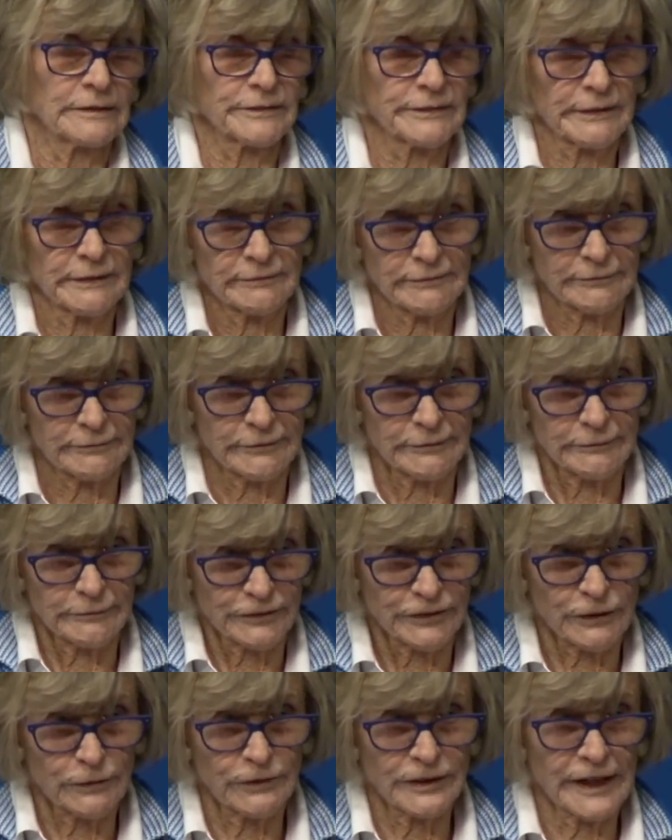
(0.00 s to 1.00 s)
to
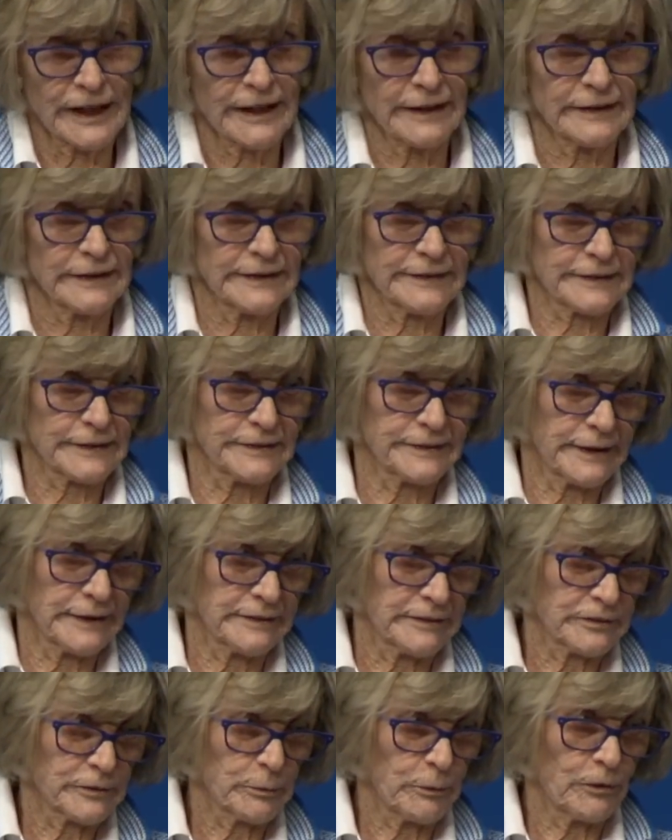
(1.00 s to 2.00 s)
show her how to hit the
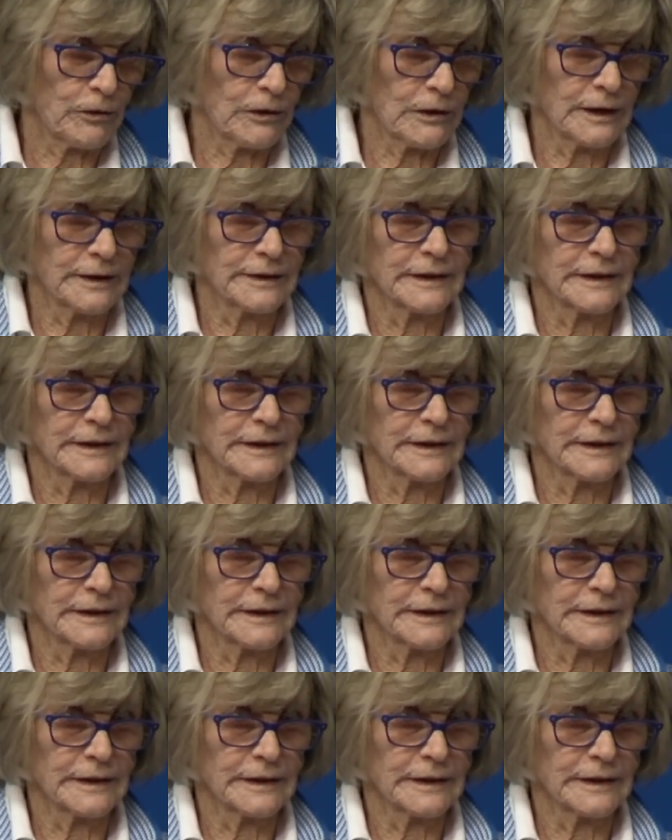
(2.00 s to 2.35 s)
tennis ball.